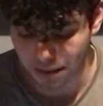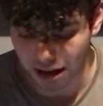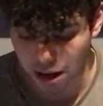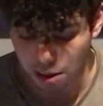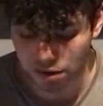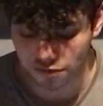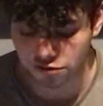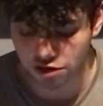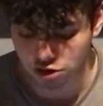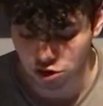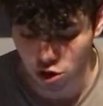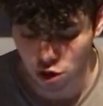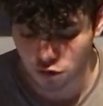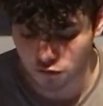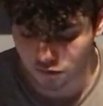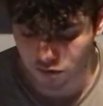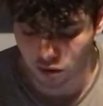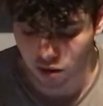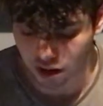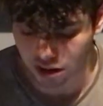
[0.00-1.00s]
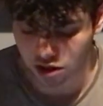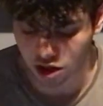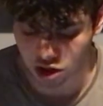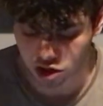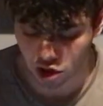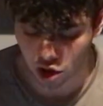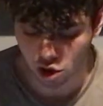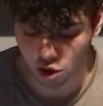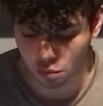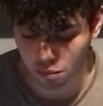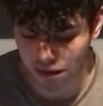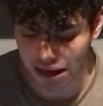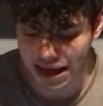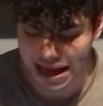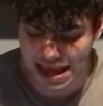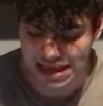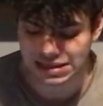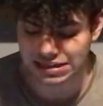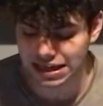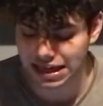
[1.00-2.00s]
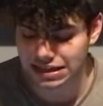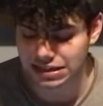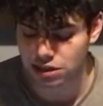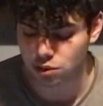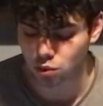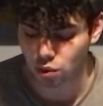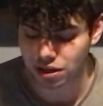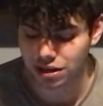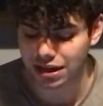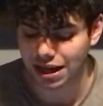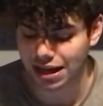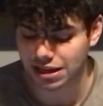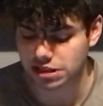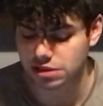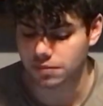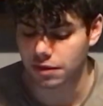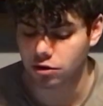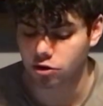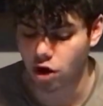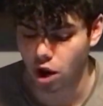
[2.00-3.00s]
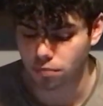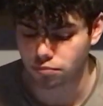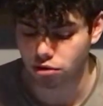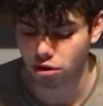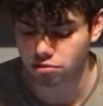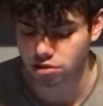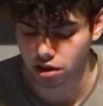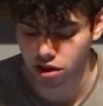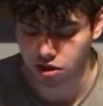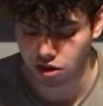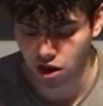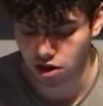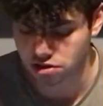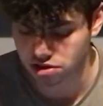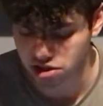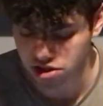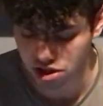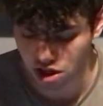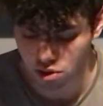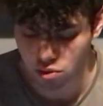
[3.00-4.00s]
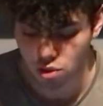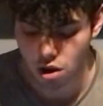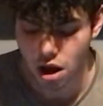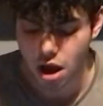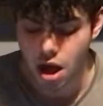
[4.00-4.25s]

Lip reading: However, I do feel like a younger player is needed with Casemiro approaching 32.